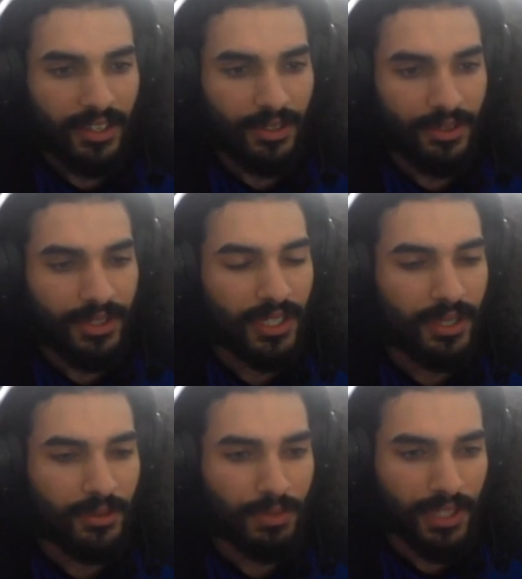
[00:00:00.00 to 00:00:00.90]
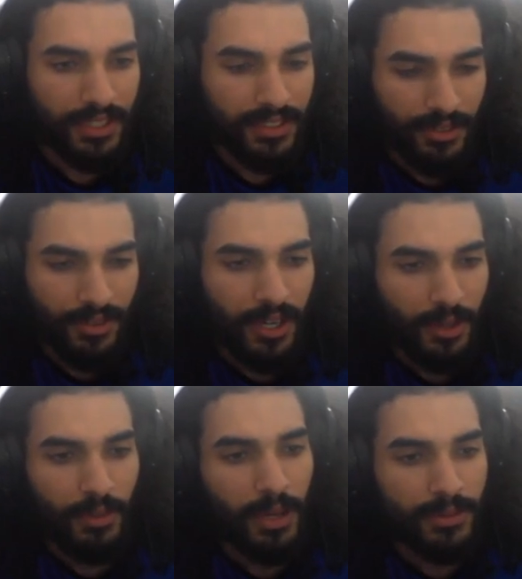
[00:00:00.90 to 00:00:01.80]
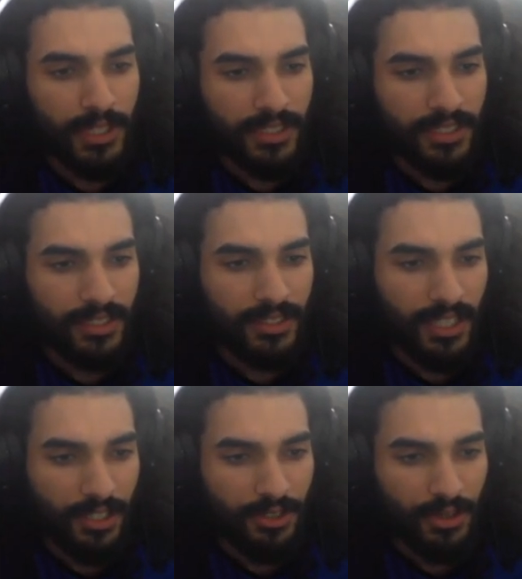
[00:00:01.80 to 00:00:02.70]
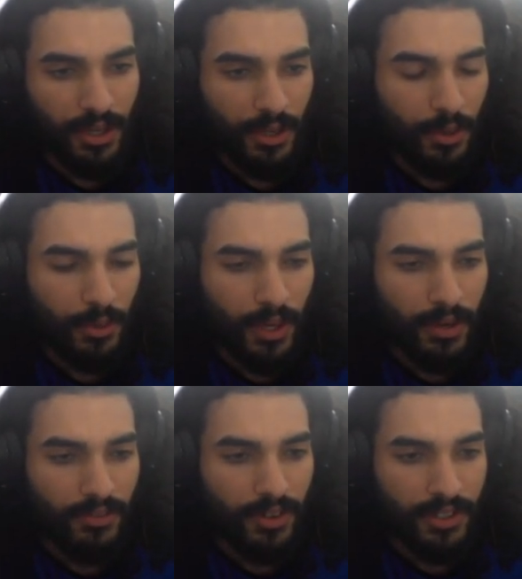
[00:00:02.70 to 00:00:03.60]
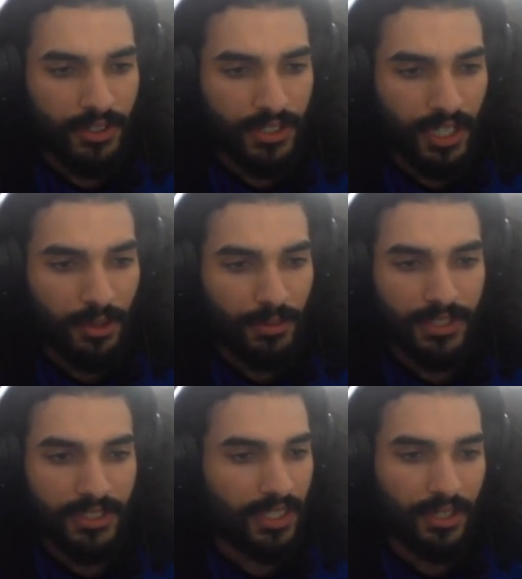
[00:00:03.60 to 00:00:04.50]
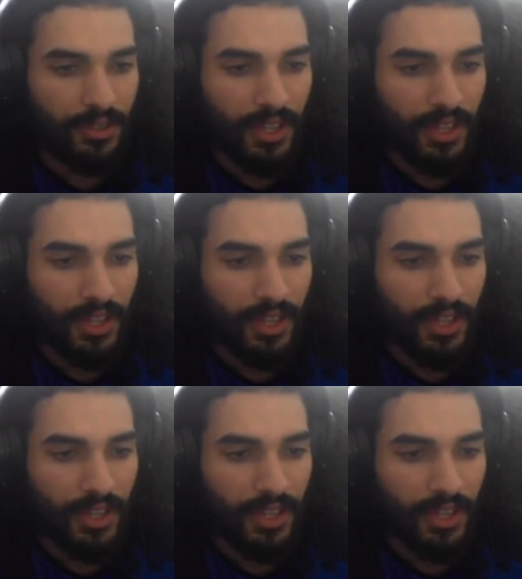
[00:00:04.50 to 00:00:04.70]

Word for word: you keep placing random objects in sanctuary or wherever in your settlements, and then you